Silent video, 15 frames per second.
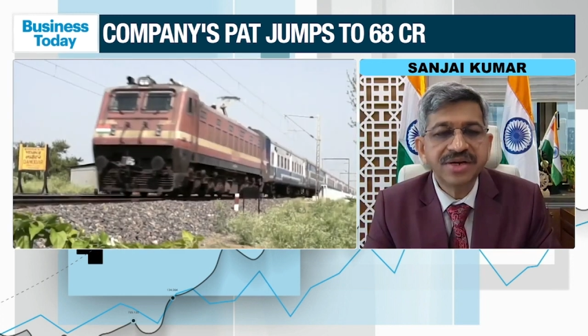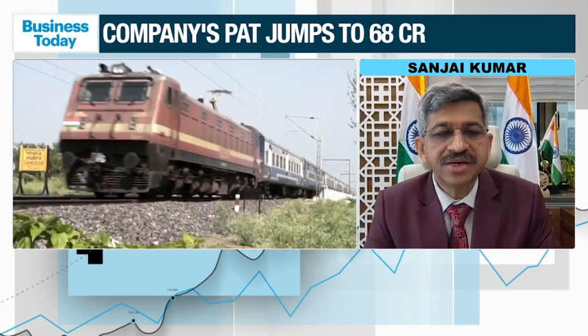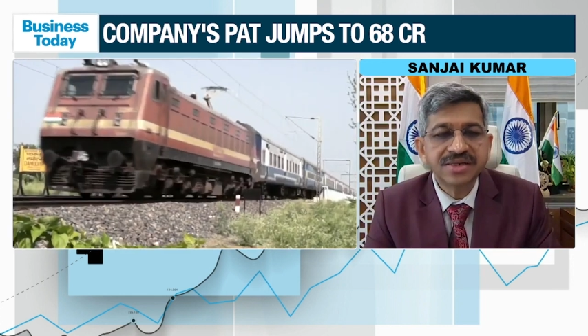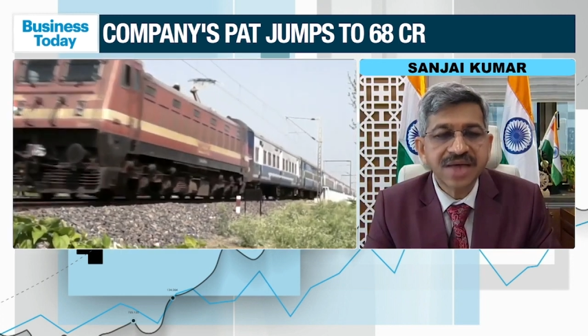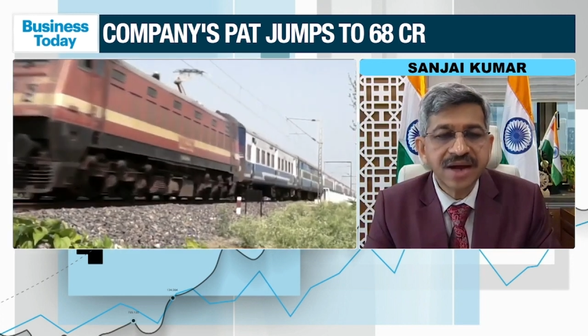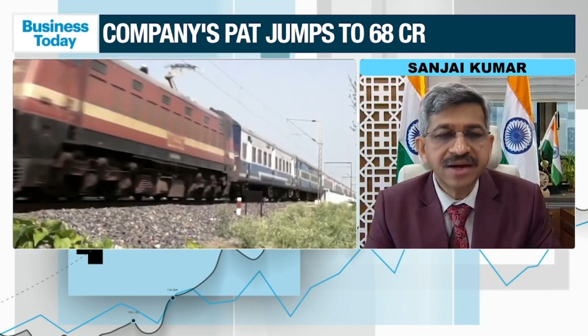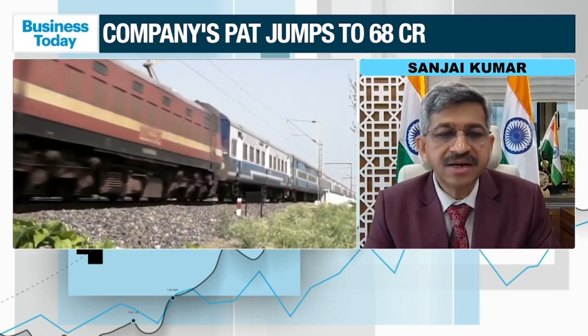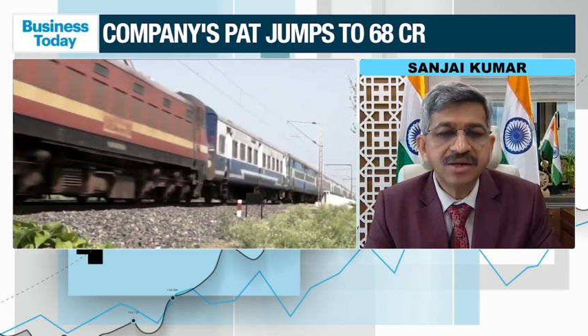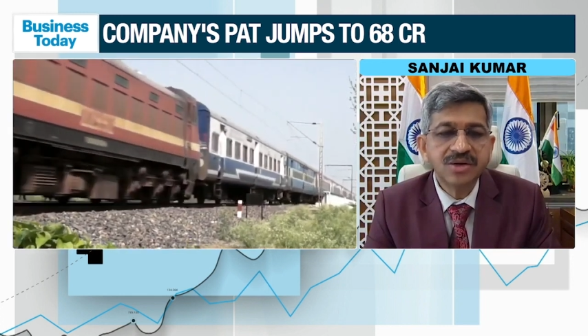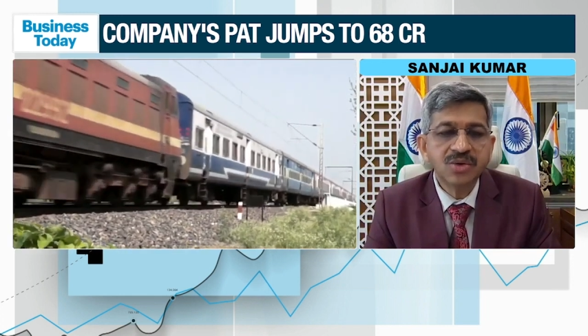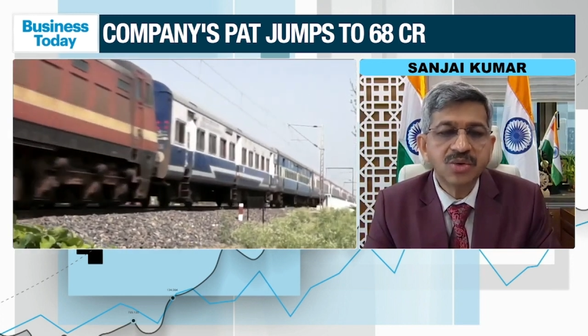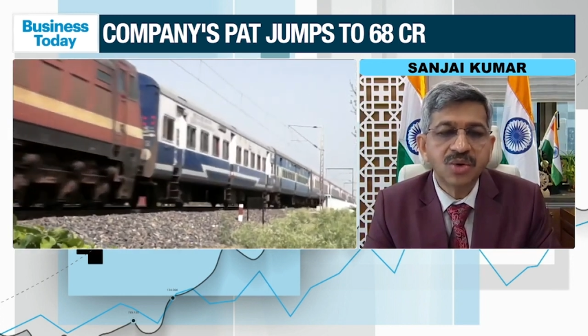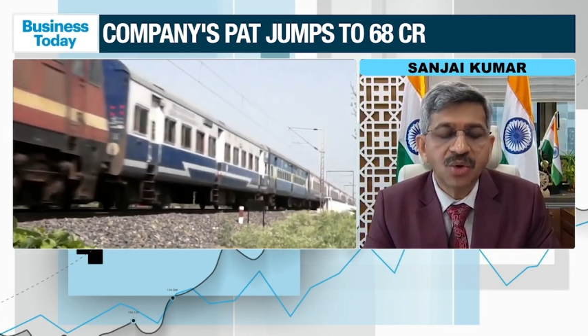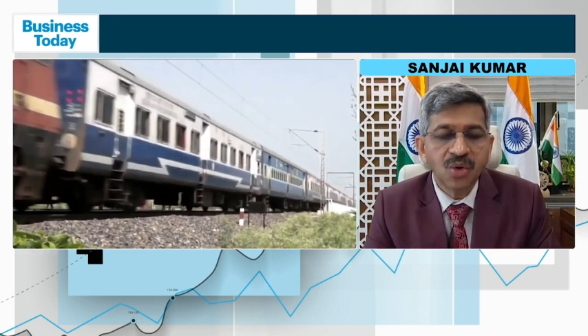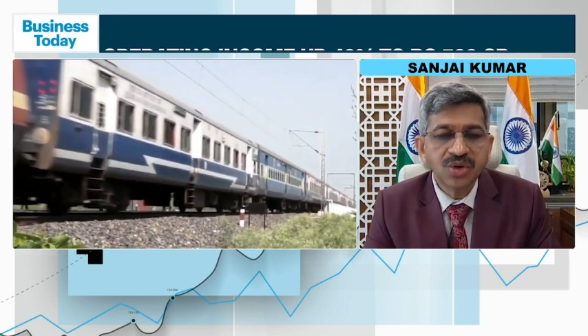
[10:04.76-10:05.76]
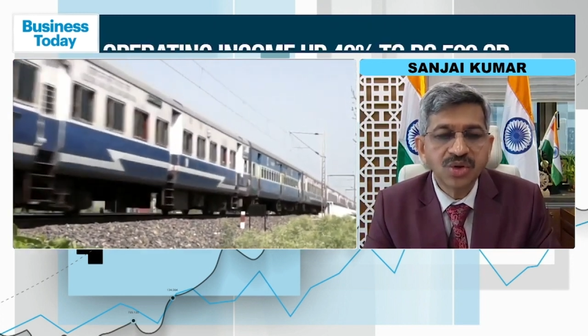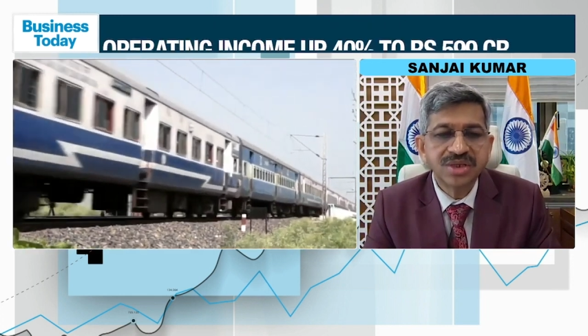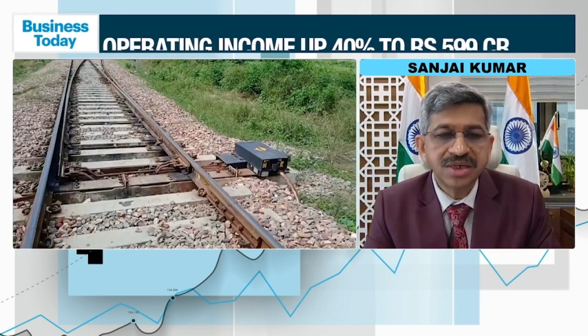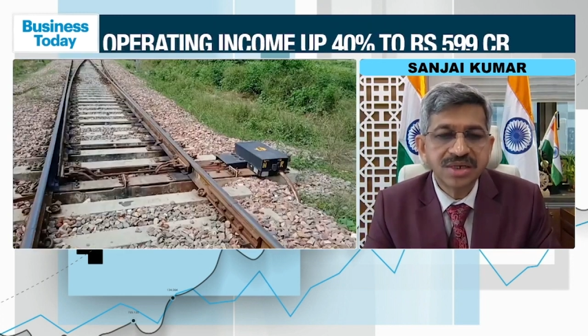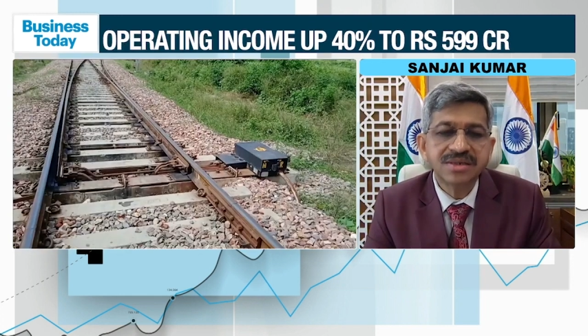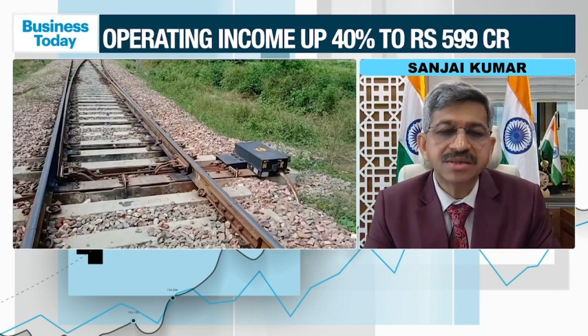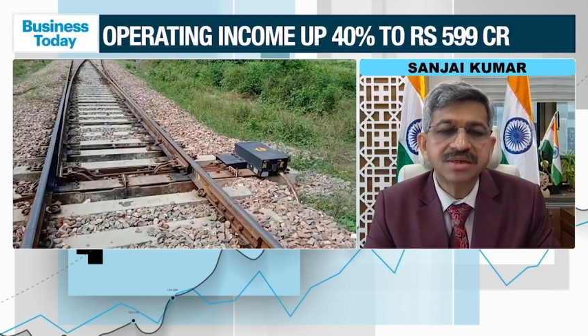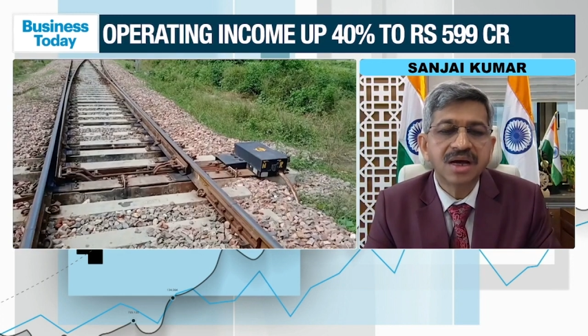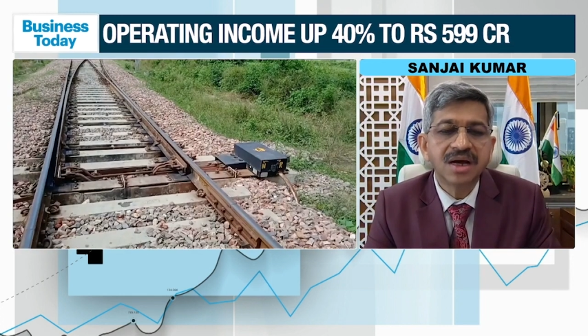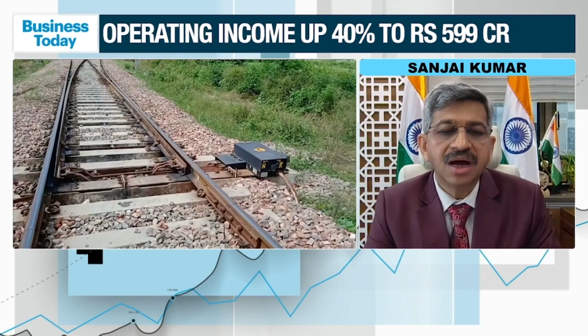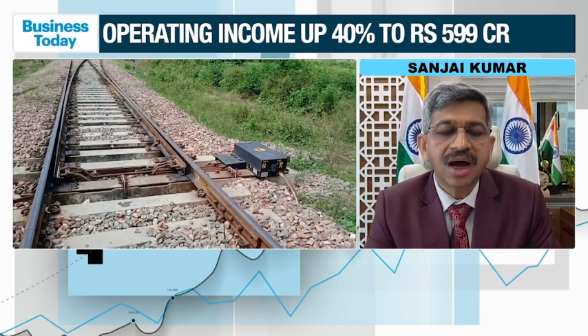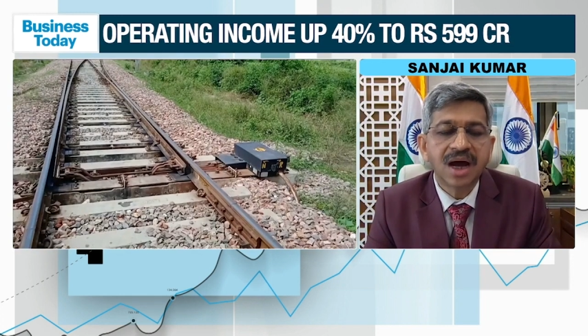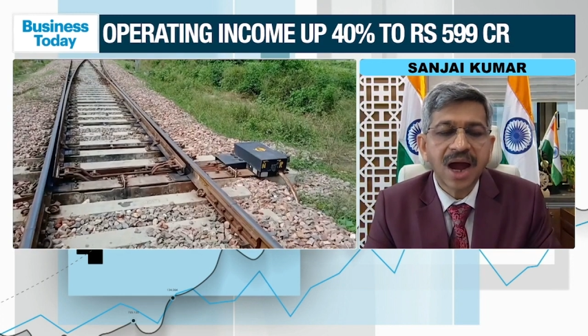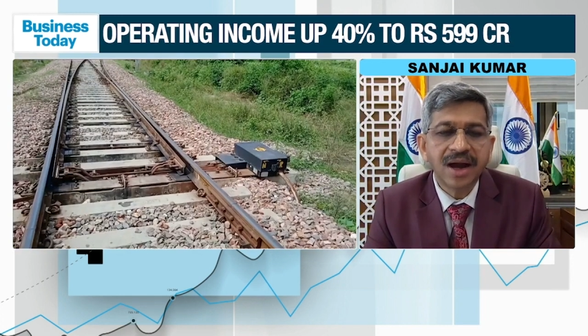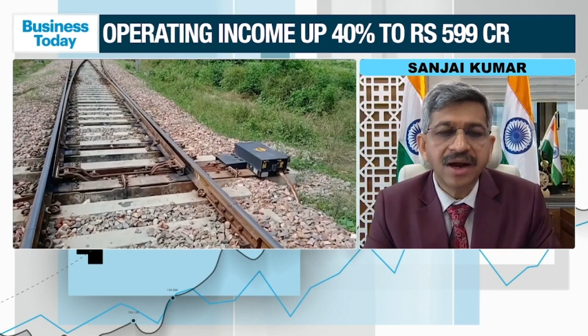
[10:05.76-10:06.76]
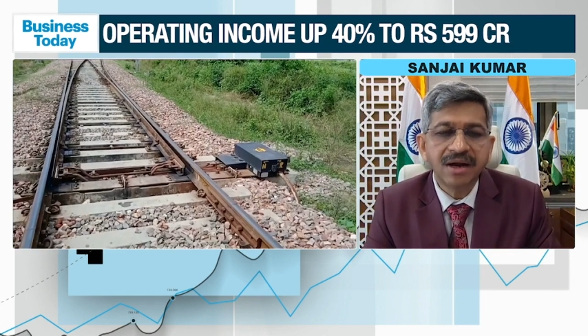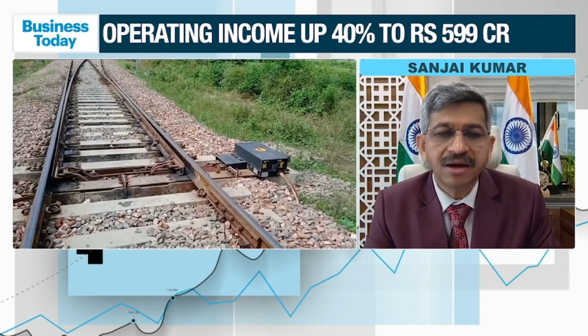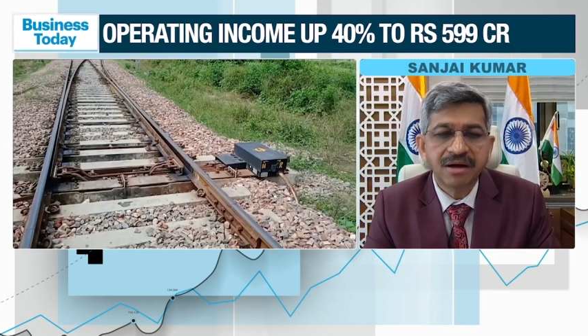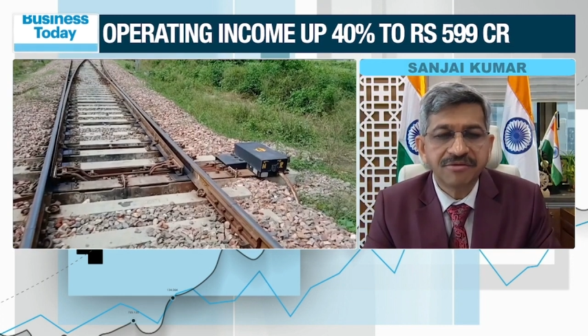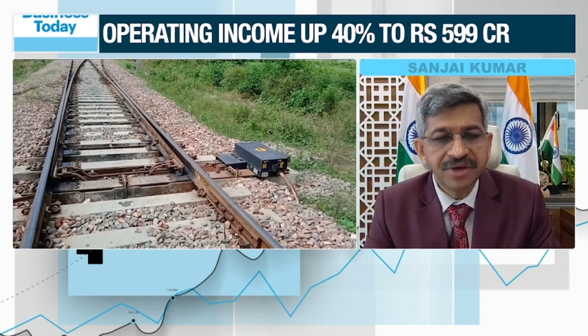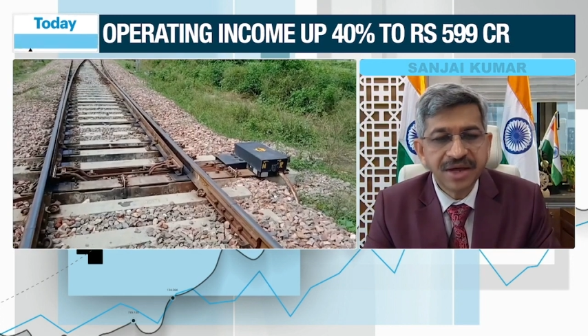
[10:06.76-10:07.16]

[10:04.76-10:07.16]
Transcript: decided to close this. And